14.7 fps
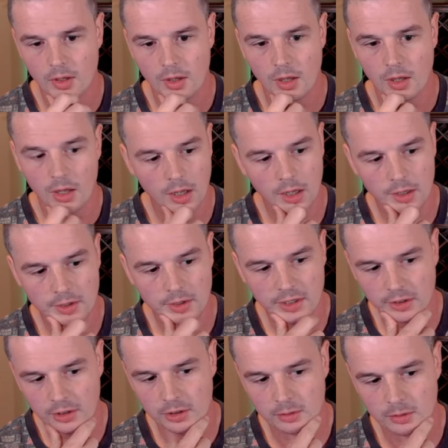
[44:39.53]
Now they're
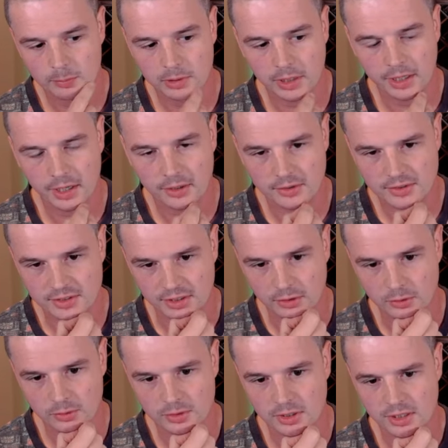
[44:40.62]
going to play out
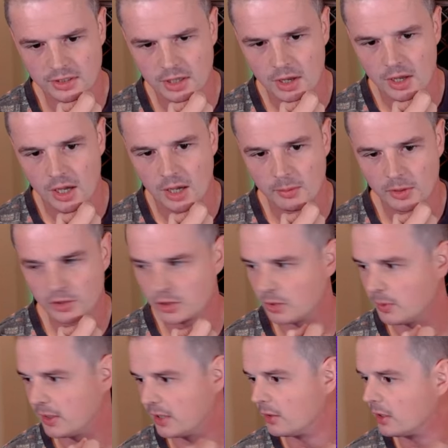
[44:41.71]
Sentinel's Eyes. I'm not sure why
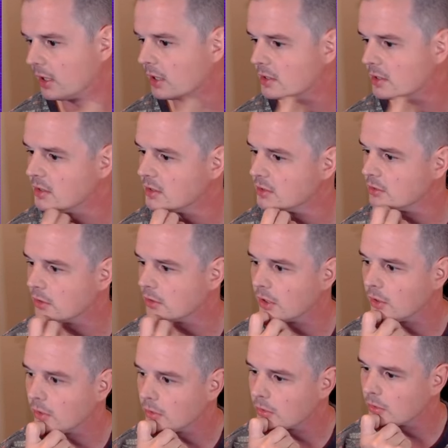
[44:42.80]
they're not casting this on their
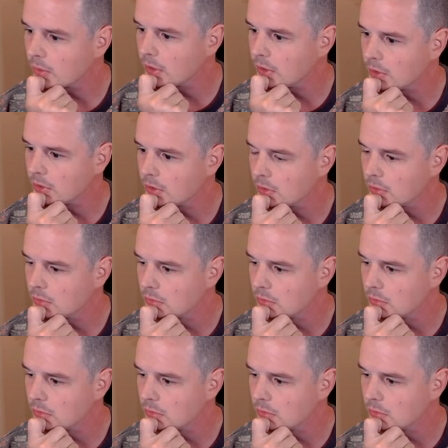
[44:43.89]
own creature.